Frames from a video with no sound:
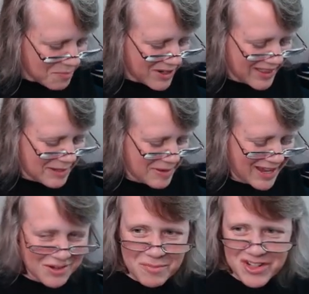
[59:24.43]
pretty laid
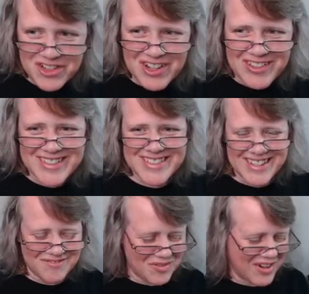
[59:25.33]
back. You're pretty chill.
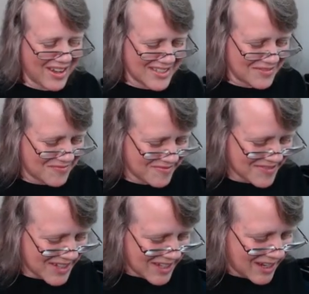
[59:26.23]
i uh, pretty awesome.
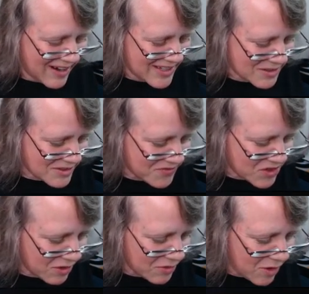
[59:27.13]
All right, so
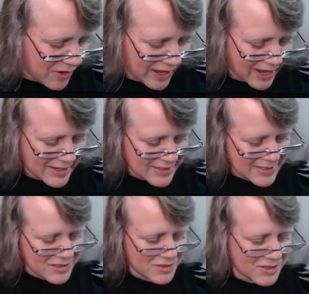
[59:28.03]
so okay, guys.
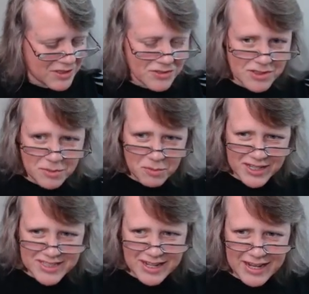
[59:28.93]
This is these are some of the
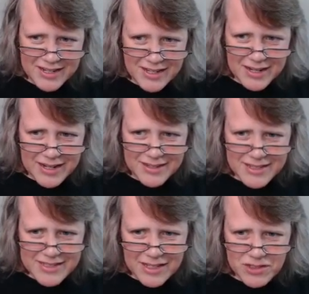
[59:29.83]
wings that I did. I did
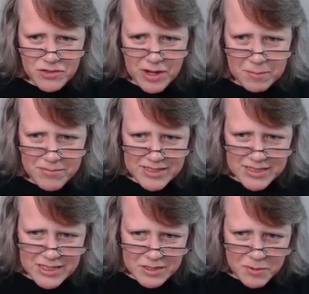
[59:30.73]
these on stream. This
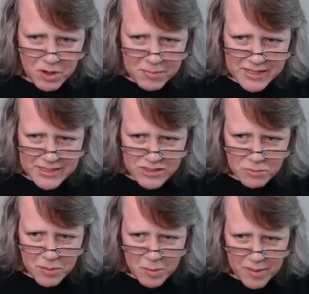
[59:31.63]
is the Spirit Beast. It's a
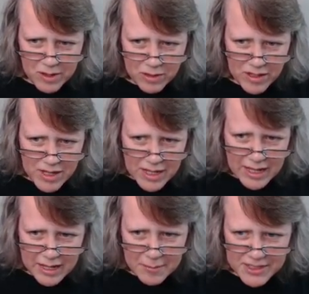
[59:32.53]
Reaper model.
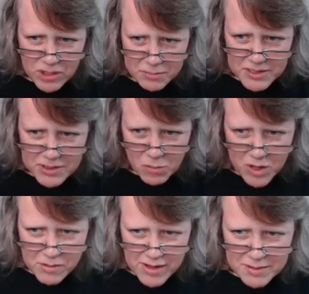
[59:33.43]
Um, I sculpted some
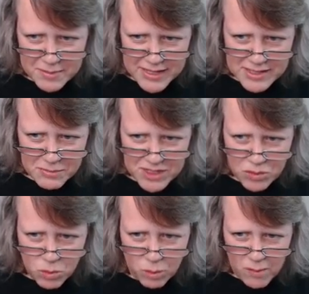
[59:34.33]
water on the base, and we
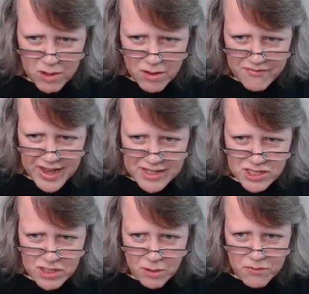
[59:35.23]
did cool water effects.
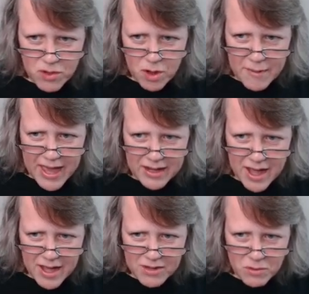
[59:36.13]
So if you go back
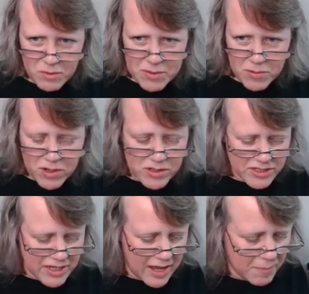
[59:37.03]
on
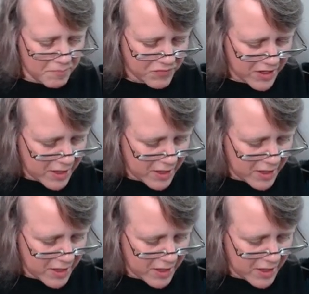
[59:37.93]
Reaper's um,